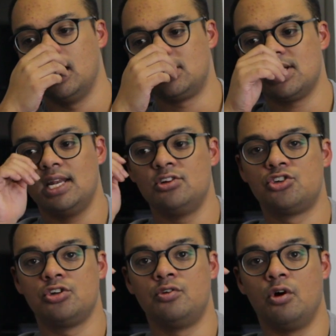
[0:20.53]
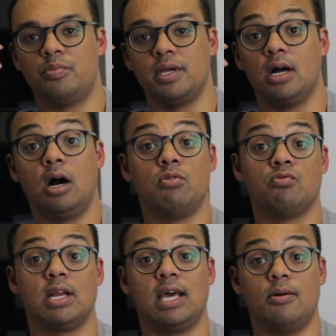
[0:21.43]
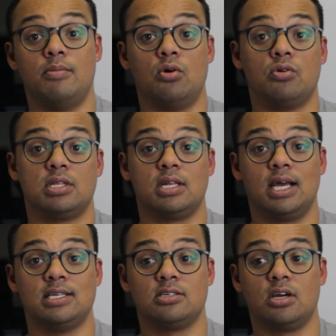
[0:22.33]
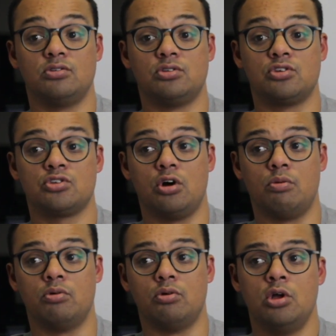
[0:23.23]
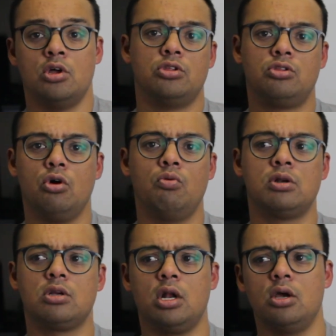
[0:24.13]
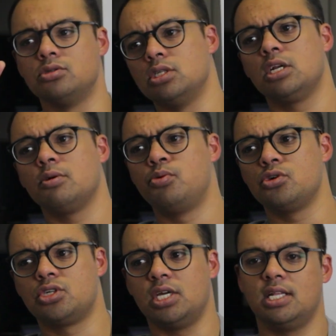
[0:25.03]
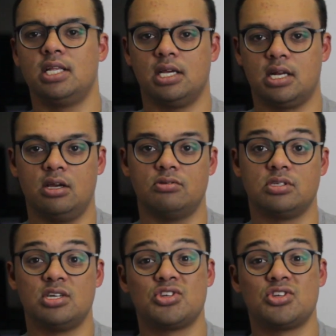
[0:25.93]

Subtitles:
A challenge should not be, oh, we ran out of milk and then I had to go to the shop, or the door wouldn't close and then I pushed it and then it closed.